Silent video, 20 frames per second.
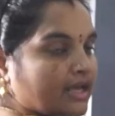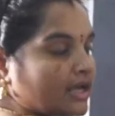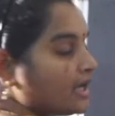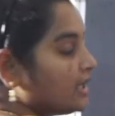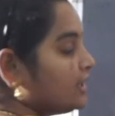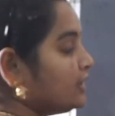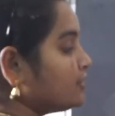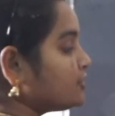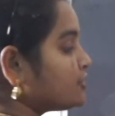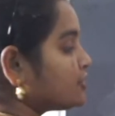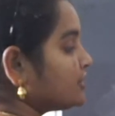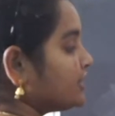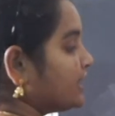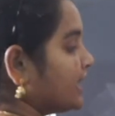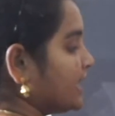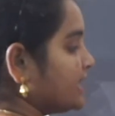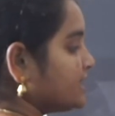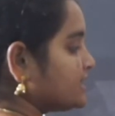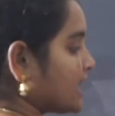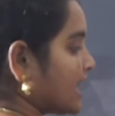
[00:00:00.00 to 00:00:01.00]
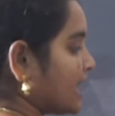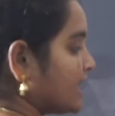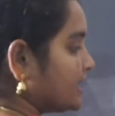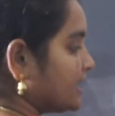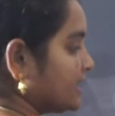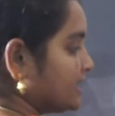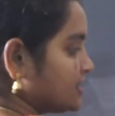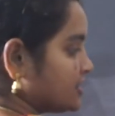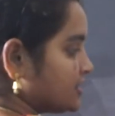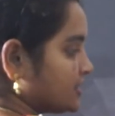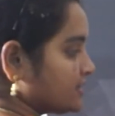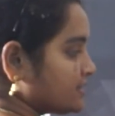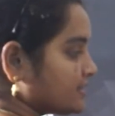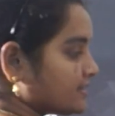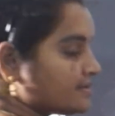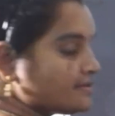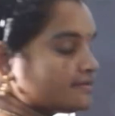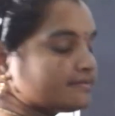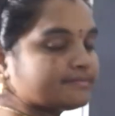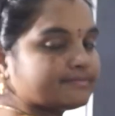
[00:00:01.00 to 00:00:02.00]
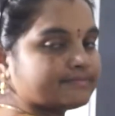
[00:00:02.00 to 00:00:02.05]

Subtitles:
You should get RHS.